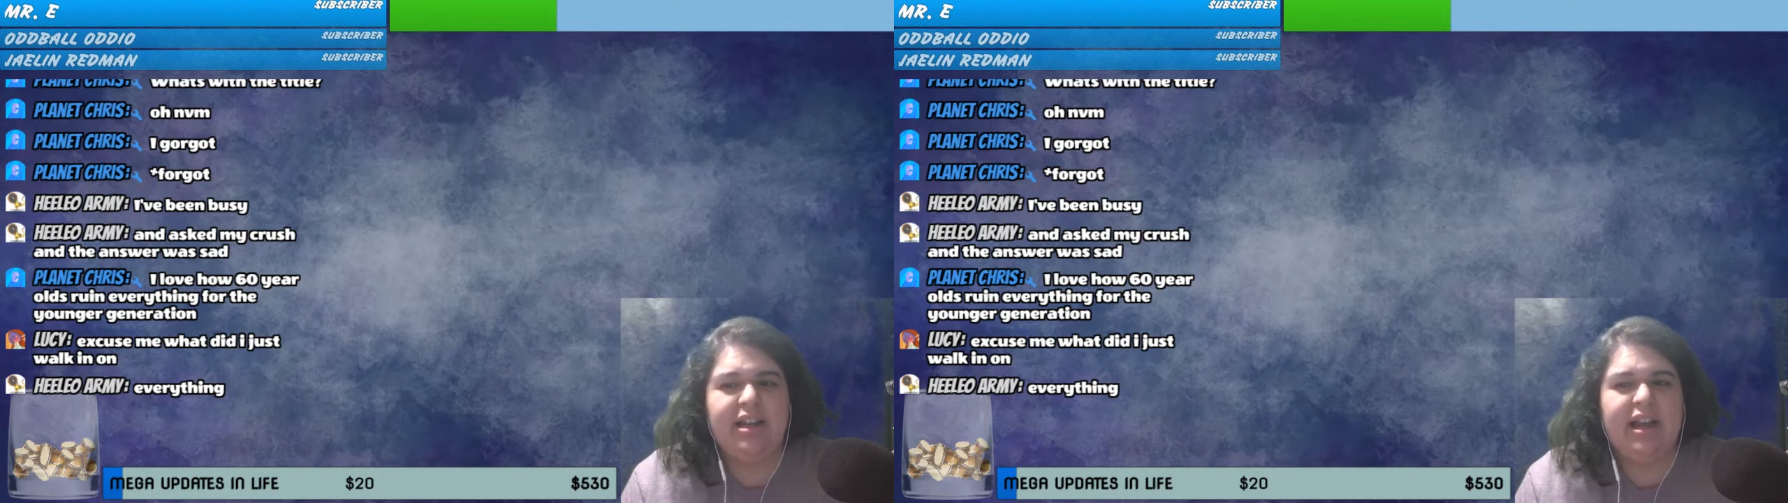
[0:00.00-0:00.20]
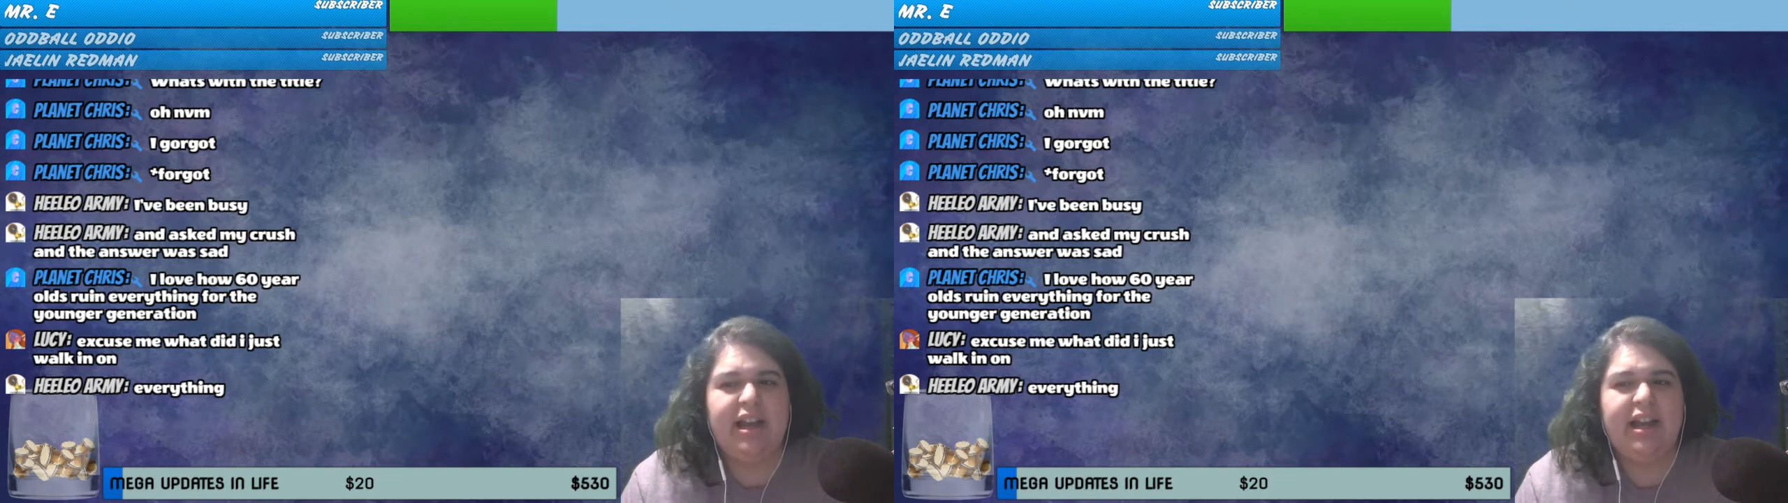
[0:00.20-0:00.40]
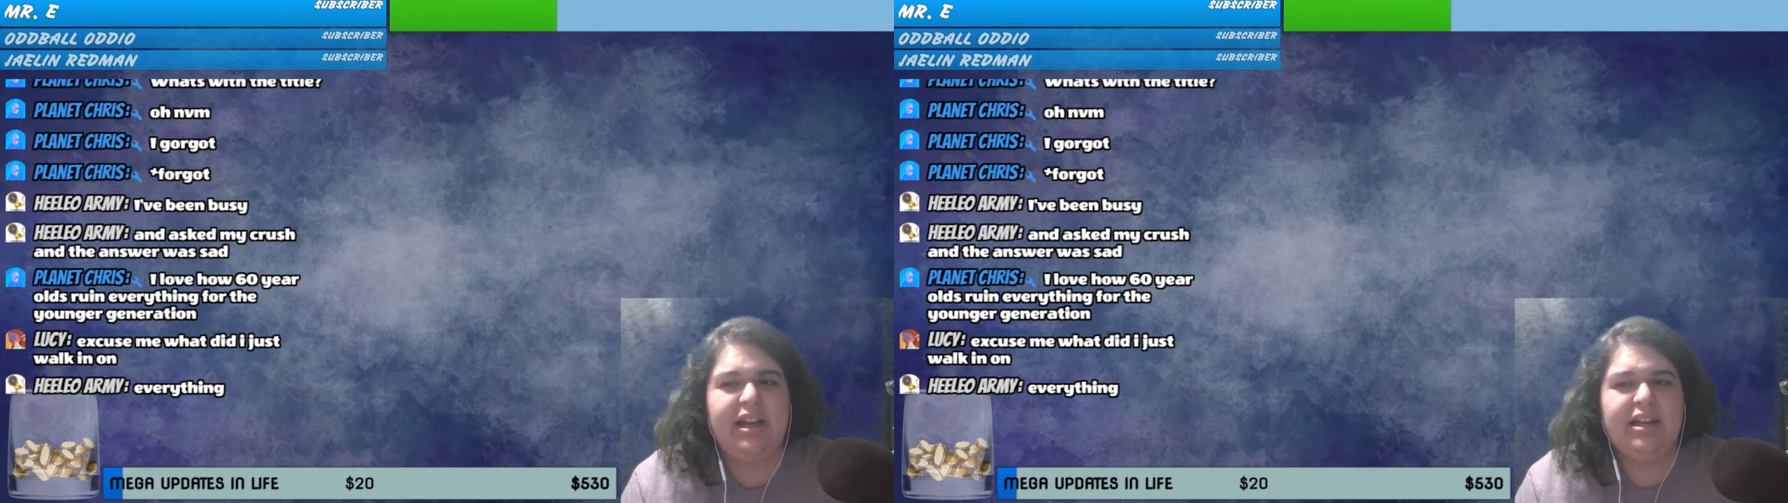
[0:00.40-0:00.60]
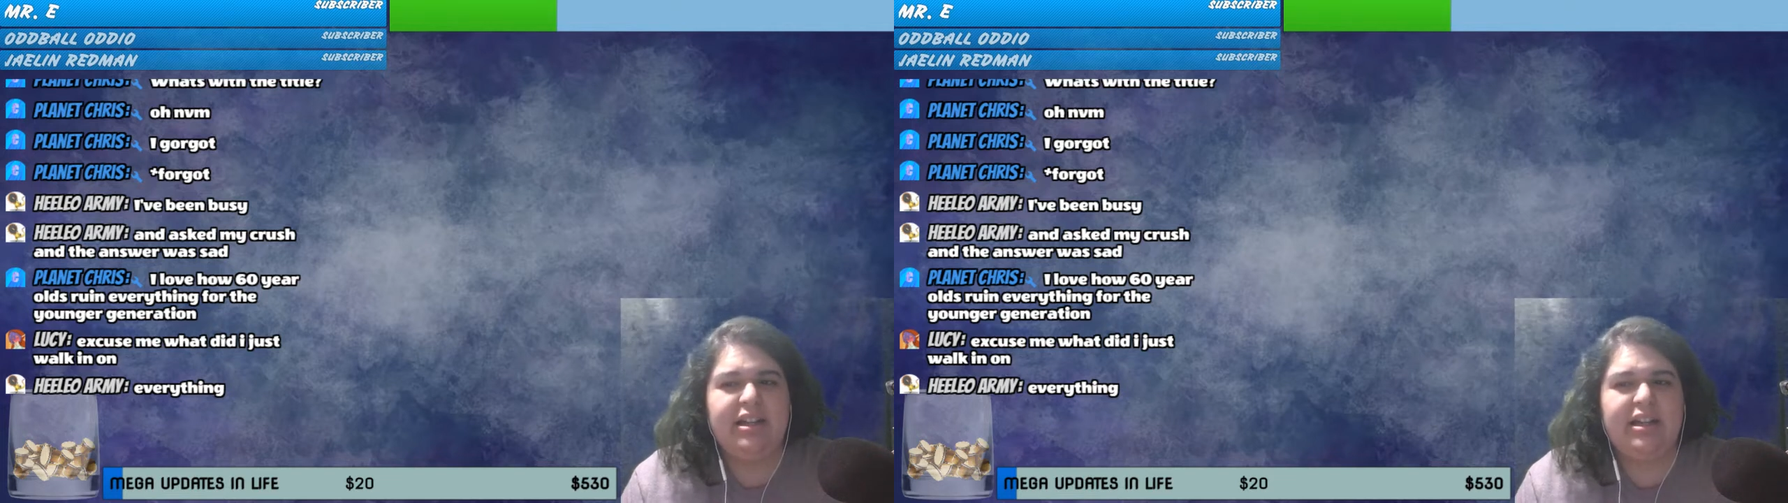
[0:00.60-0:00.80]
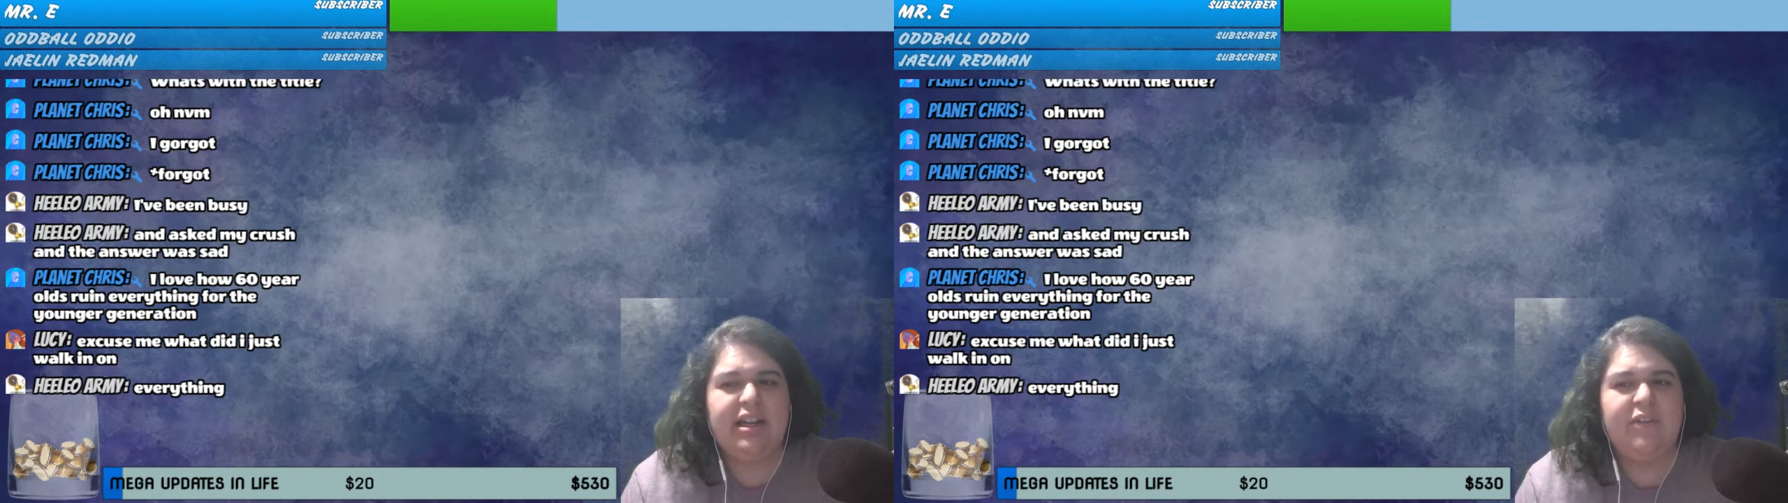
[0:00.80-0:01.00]
I
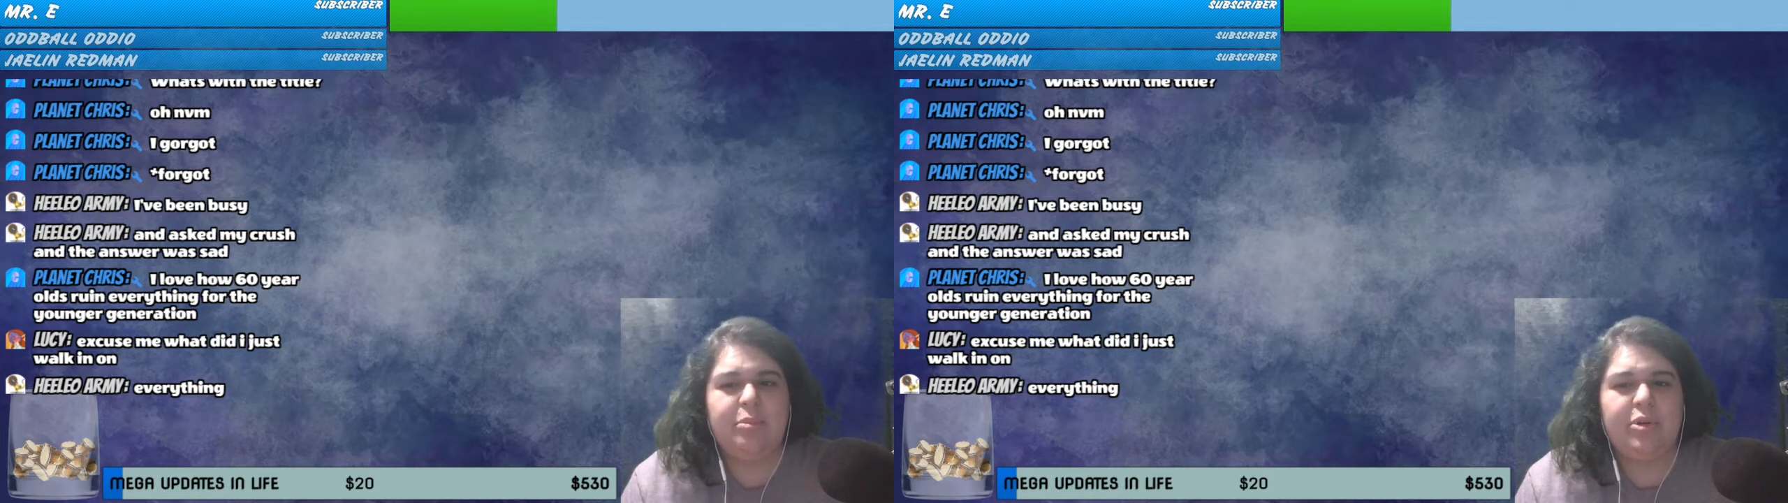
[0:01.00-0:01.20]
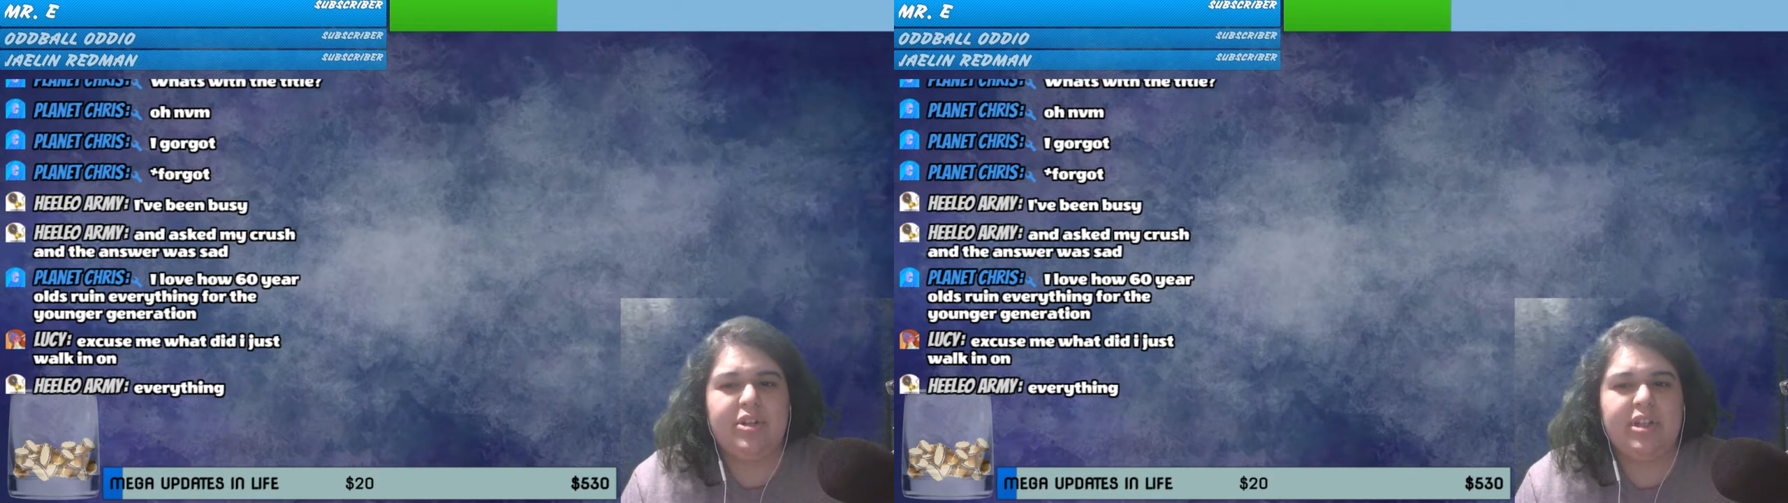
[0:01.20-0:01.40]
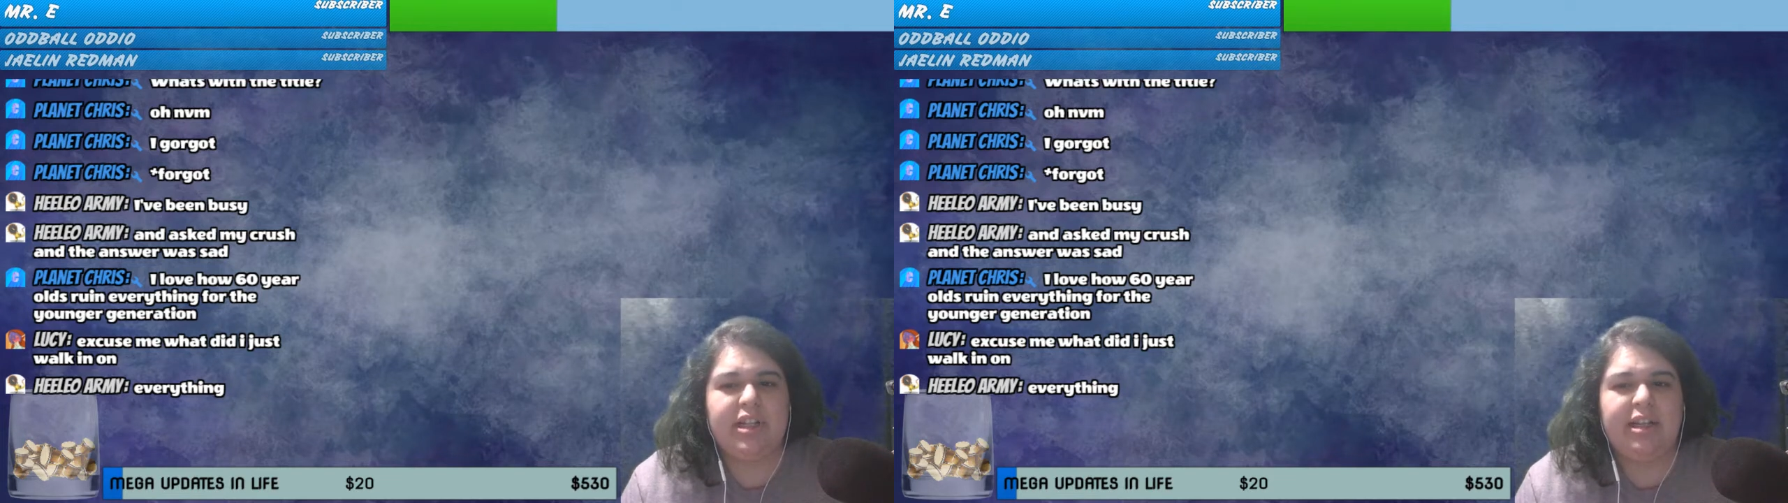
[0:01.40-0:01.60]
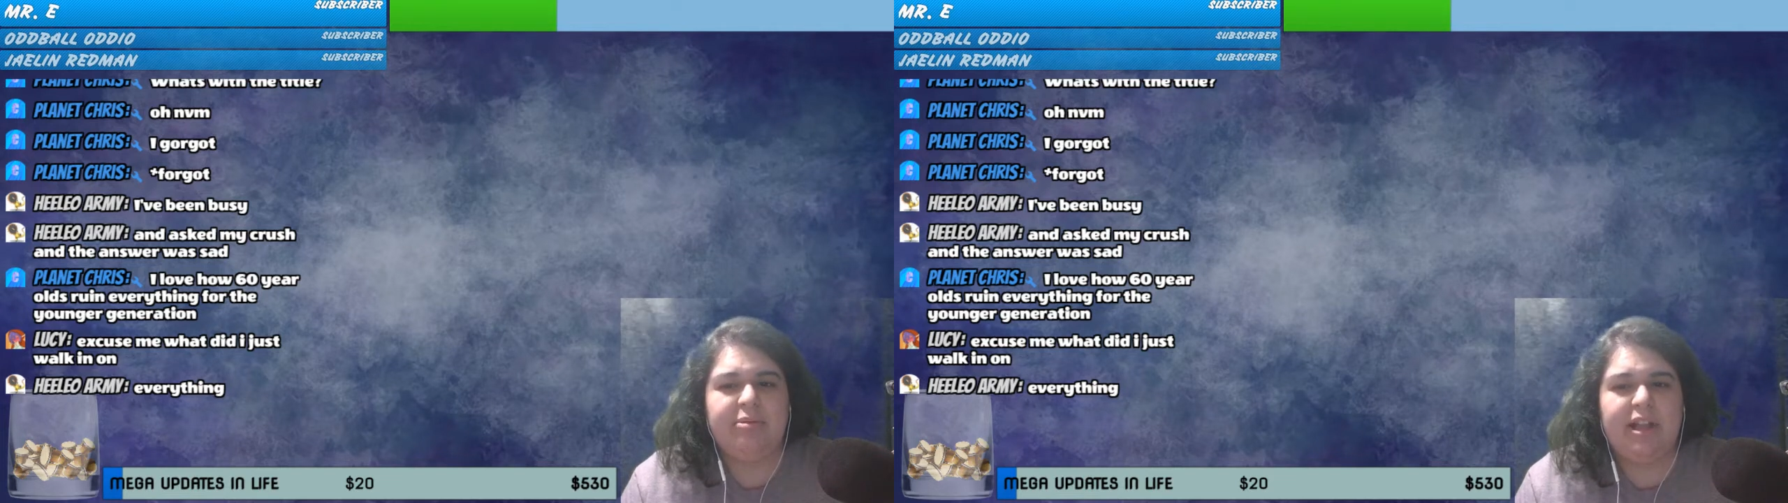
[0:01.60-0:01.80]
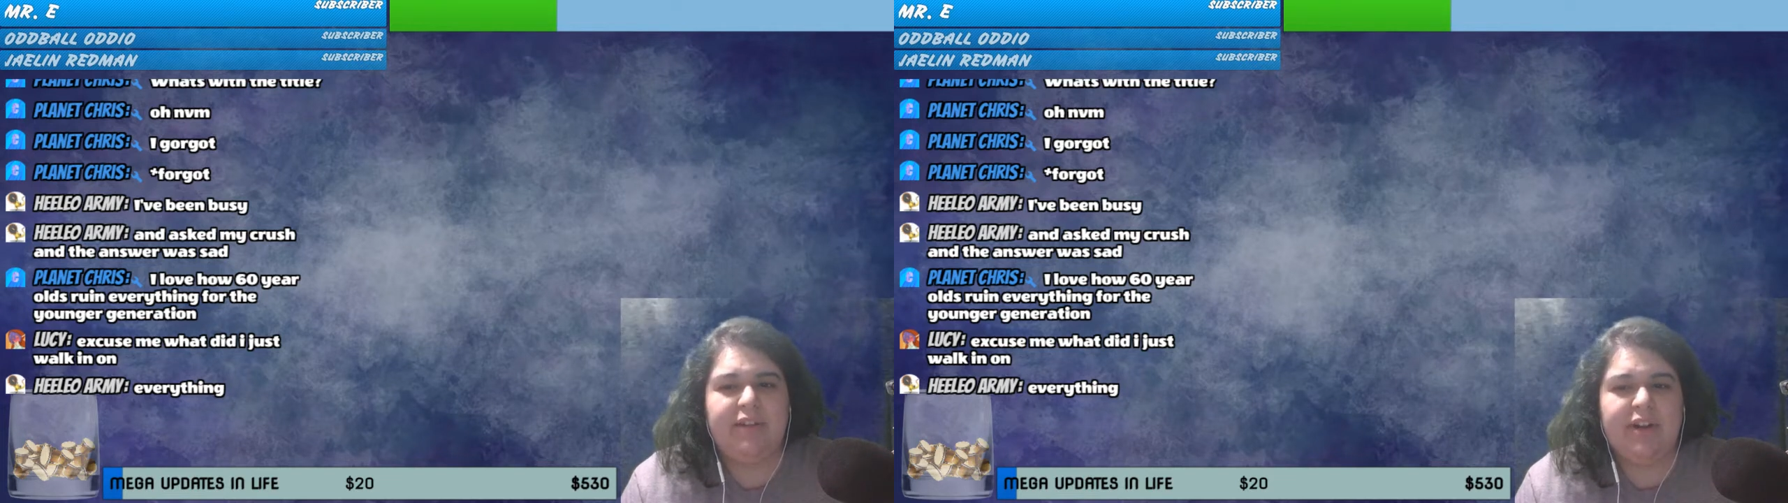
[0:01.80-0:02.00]
never personally
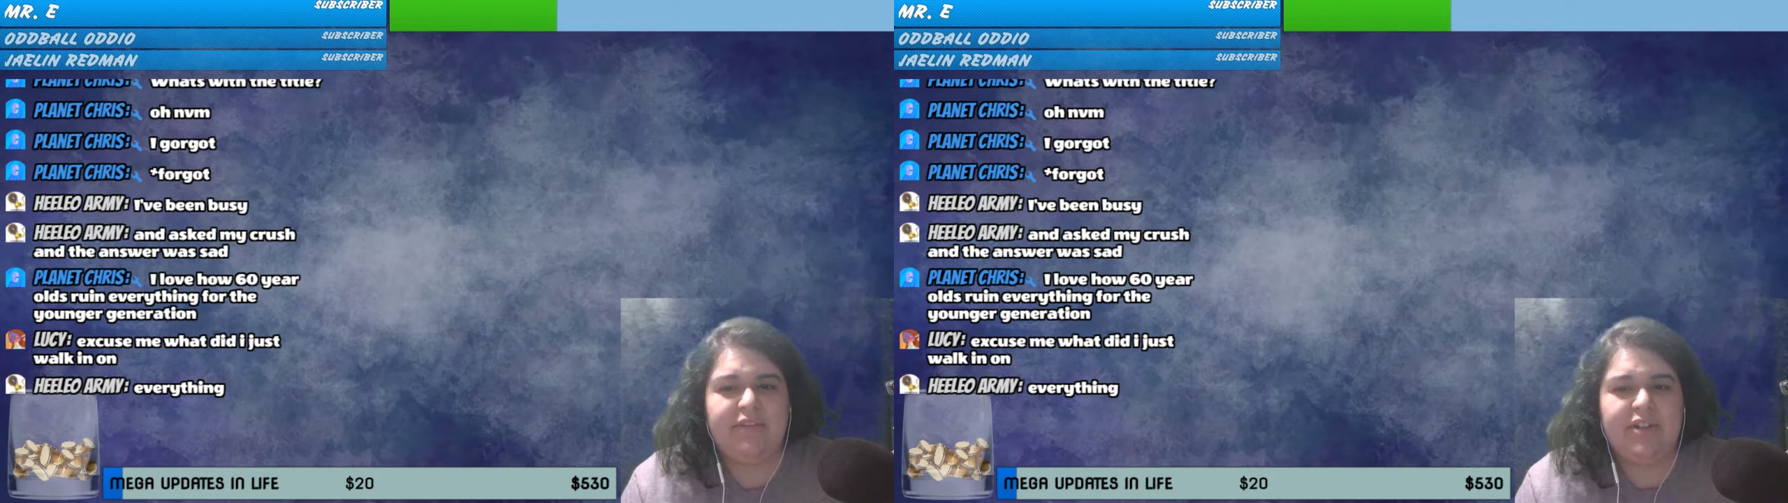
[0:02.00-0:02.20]
will ever have